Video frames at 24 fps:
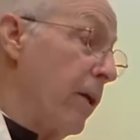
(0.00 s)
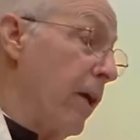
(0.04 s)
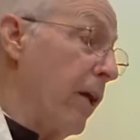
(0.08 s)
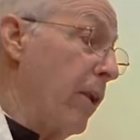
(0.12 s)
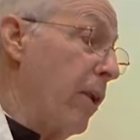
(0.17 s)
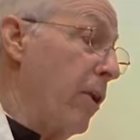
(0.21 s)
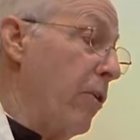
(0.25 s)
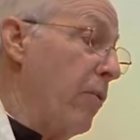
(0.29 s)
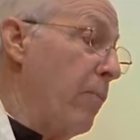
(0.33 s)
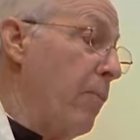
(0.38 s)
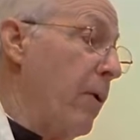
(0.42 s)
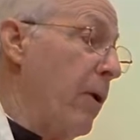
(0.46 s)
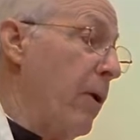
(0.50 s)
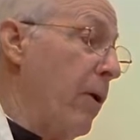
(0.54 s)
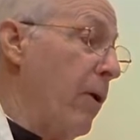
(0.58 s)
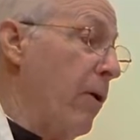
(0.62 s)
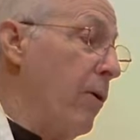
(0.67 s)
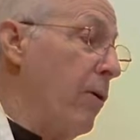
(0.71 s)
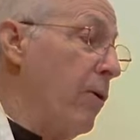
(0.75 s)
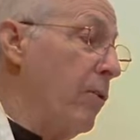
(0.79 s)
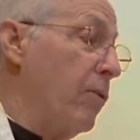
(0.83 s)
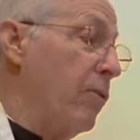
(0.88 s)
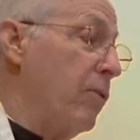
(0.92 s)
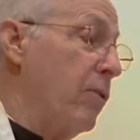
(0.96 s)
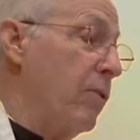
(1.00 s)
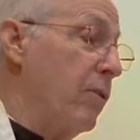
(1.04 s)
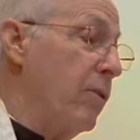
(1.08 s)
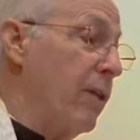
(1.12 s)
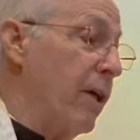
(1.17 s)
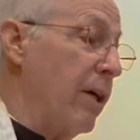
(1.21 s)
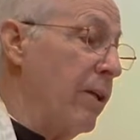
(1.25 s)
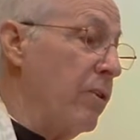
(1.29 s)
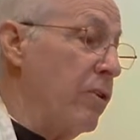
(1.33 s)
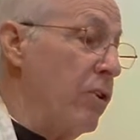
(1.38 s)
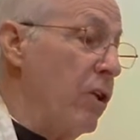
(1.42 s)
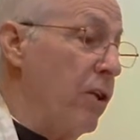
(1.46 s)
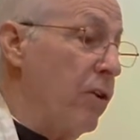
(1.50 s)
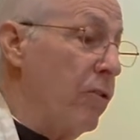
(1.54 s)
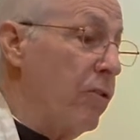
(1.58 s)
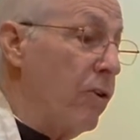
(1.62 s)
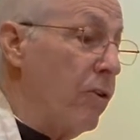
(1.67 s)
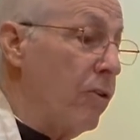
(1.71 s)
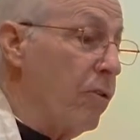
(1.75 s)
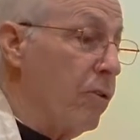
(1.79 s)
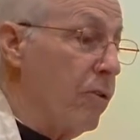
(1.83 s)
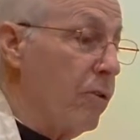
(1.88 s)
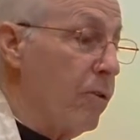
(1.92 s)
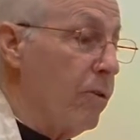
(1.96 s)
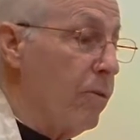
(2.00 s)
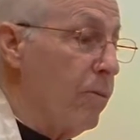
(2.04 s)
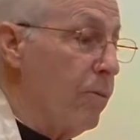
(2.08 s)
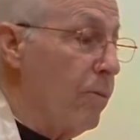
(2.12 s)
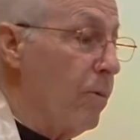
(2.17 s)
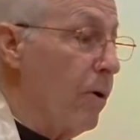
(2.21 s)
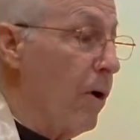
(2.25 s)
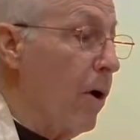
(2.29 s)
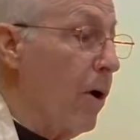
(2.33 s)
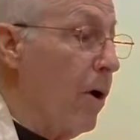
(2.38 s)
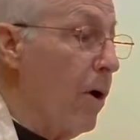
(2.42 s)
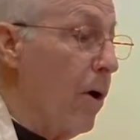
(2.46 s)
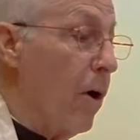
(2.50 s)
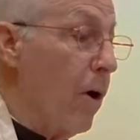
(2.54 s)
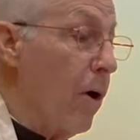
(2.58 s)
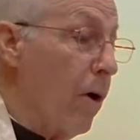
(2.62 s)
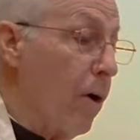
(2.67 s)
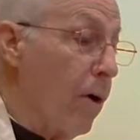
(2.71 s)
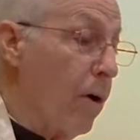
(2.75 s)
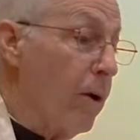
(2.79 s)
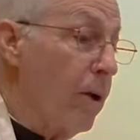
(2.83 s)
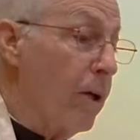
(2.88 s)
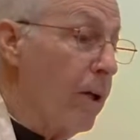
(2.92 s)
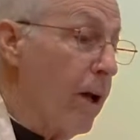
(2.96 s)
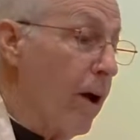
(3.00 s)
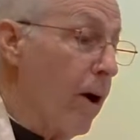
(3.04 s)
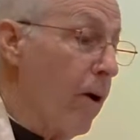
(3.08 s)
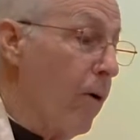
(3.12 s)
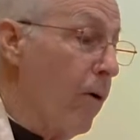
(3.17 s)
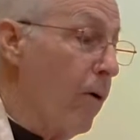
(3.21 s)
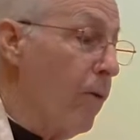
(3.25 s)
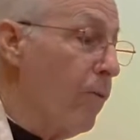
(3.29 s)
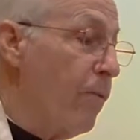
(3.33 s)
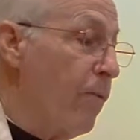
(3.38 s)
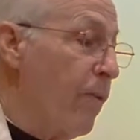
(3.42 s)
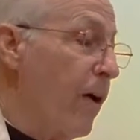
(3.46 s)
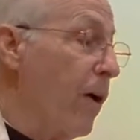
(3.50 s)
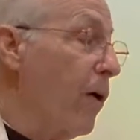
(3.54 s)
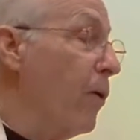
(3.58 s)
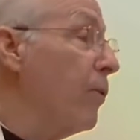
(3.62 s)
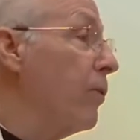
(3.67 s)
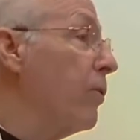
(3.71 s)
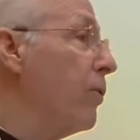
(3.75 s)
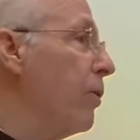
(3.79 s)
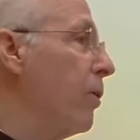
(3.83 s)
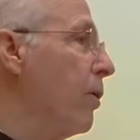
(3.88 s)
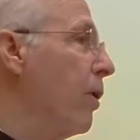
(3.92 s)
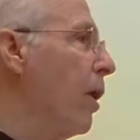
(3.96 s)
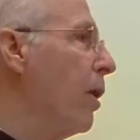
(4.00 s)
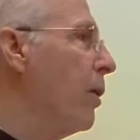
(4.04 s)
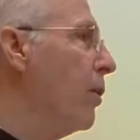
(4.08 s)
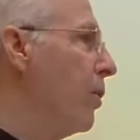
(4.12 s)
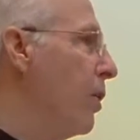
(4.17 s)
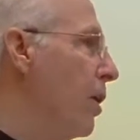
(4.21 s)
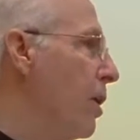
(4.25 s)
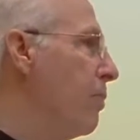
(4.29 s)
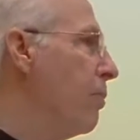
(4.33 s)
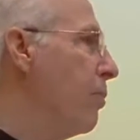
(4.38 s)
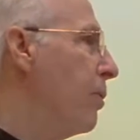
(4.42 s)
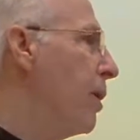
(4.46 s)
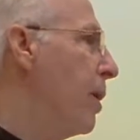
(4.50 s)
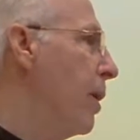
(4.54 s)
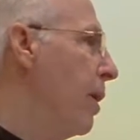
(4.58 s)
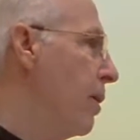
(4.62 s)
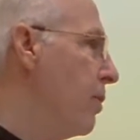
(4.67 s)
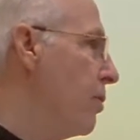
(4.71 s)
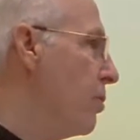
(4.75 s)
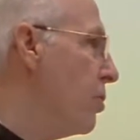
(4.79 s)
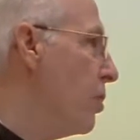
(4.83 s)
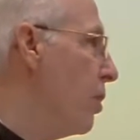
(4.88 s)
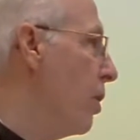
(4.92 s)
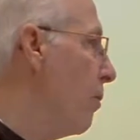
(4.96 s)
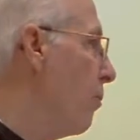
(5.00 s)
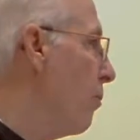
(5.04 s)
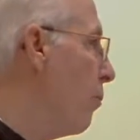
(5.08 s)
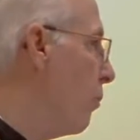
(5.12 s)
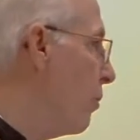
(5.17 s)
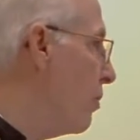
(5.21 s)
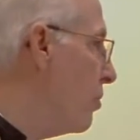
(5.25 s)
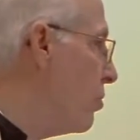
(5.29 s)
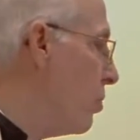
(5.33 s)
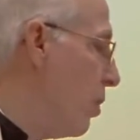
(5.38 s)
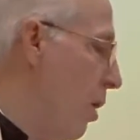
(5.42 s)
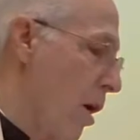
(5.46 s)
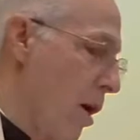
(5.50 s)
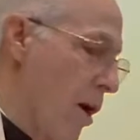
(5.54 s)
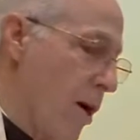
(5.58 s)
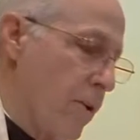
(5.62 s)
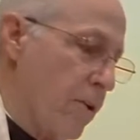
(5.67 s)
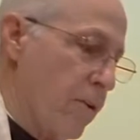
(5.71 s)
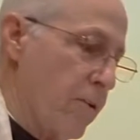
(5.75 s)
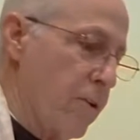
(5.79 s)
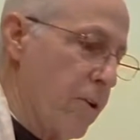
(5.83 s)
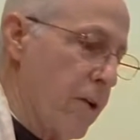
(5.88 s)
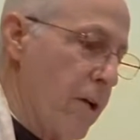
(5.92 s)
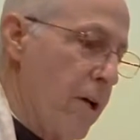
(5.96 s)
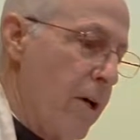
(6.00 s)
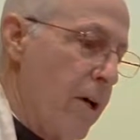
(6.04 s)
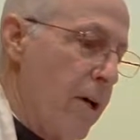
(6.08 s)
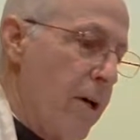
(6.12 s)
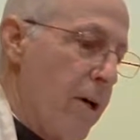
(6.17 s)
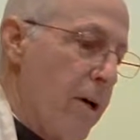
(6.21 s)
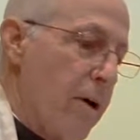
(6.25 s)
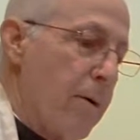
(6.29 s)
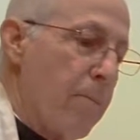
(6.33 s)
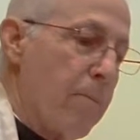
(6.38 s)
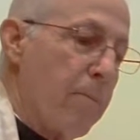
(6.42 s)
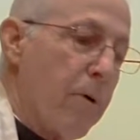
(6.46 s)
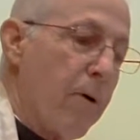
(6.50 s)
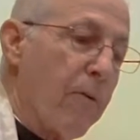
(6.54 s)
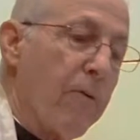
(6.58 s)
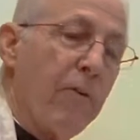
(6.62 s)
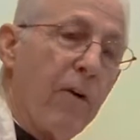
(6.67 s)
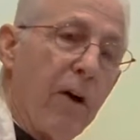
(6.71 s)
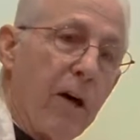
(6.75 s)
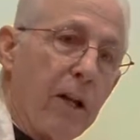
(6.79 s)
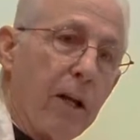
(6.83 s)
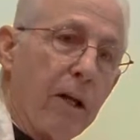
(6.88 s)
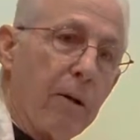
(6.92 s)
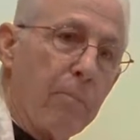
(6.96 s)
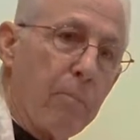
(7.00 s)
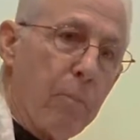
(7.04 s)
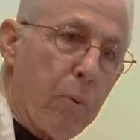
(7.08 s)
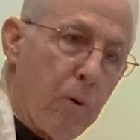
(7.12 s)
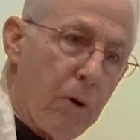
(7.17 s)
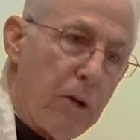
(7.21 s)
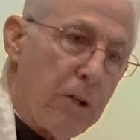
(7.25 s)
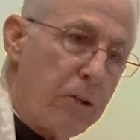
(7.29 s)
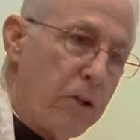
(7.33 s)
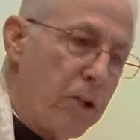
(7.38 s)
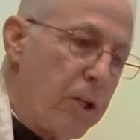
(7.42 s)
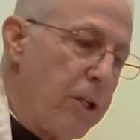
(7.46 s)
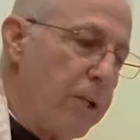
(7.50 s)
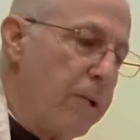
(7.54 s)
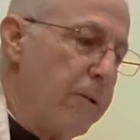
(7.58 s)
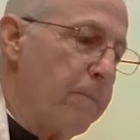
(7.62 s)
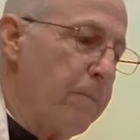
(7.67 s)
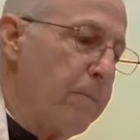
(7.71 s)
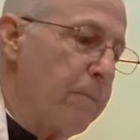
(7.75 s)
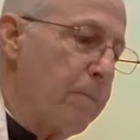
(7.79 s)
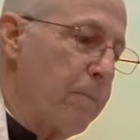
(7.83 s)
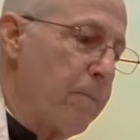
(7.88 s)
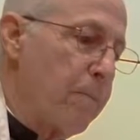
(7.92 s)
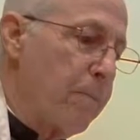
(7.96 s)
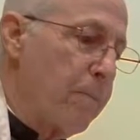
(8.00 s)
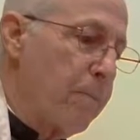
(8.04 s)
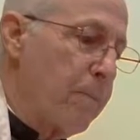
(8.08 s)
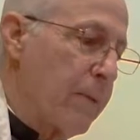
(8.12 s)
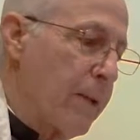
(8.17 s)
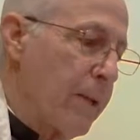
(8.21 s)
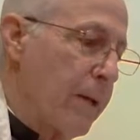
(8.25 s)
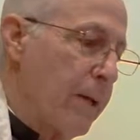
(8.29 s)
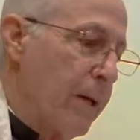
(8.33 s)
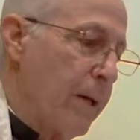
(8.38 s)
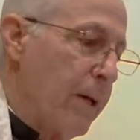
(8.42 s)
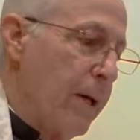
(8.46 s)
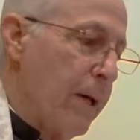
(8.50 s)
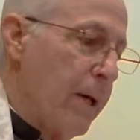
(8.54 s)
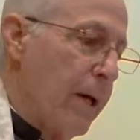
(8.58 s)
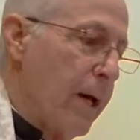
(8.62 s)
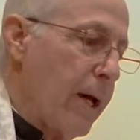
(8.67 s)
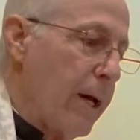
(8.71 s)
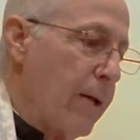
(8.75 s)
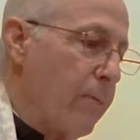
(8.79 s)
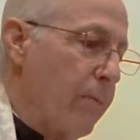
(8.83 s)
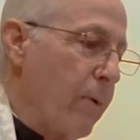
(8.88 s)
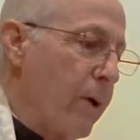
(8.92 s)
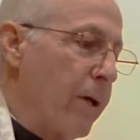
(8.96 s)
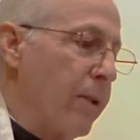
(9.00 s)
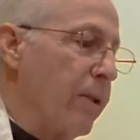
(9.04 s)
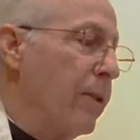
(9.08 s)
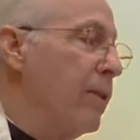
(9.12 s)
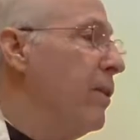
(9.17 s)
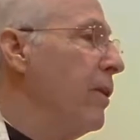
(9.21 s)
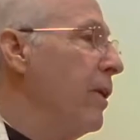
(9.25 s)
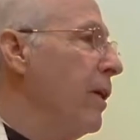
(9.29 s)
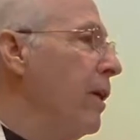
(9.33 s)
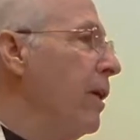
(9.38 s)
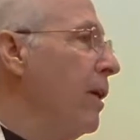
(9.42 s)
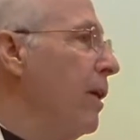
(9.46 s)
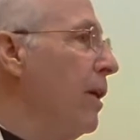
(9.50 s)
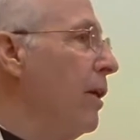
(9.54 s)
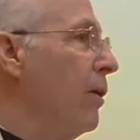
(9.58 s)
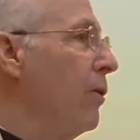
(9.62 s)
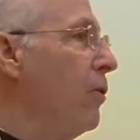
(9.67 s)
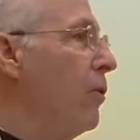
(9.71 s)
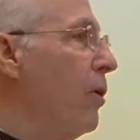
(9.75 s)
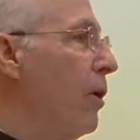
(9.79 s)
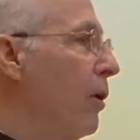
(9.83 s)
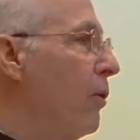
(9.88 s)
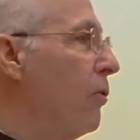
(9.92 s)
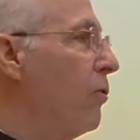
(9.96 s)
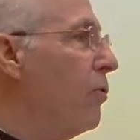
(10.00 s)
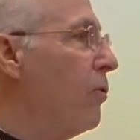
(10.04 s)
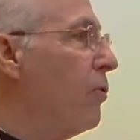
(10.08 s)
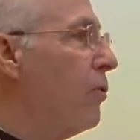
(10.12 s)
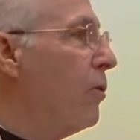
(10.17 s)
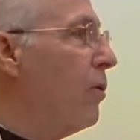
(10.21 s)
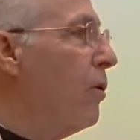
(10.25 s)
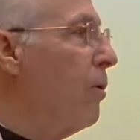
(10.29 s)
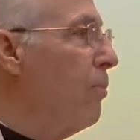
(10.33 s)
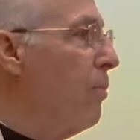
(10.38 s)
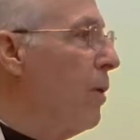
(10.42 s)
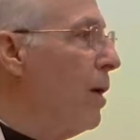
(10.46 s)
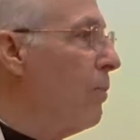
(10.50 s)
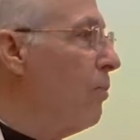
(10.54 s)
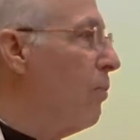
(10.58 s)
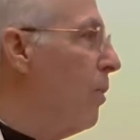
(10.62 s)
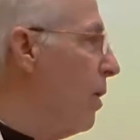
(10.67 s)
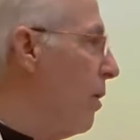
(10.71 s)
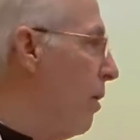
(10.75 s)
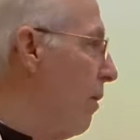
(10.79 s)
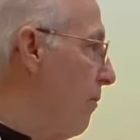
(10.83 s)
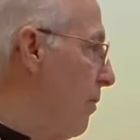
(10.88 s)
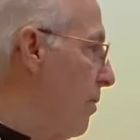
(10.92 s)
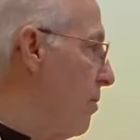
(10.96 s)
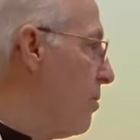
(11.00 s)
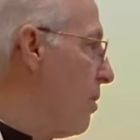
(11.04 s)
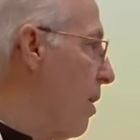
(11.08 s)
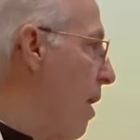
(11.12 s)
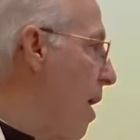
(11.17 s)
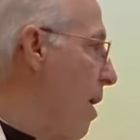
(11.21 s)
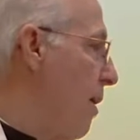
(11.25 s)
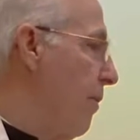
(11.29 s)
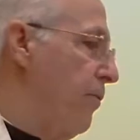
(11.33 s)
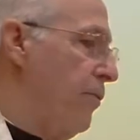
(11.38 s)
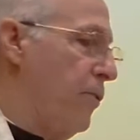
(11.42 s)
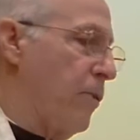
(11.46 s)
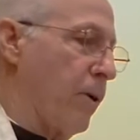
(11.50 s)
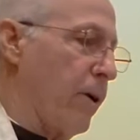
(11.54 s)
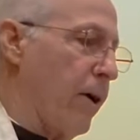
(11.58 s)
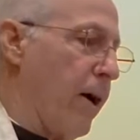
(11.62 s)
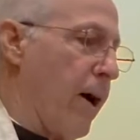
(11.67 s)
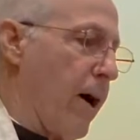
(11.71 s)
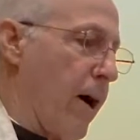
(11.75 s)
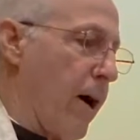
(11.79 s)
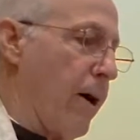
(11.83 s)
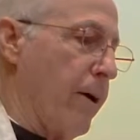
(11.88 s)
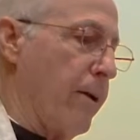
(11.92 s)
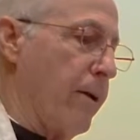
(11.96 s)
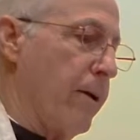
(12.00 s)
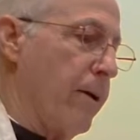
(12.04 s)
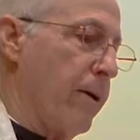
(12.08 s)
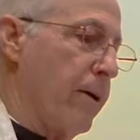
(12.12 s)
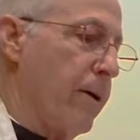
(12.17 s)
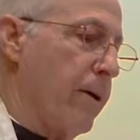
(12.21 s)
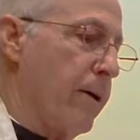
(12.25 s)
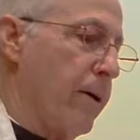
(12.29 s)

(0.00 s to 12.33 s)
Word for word: Yet it appears that Jesus early on felt a deep kinship with John's prophetic preaching and with the intense commitment of his life to God.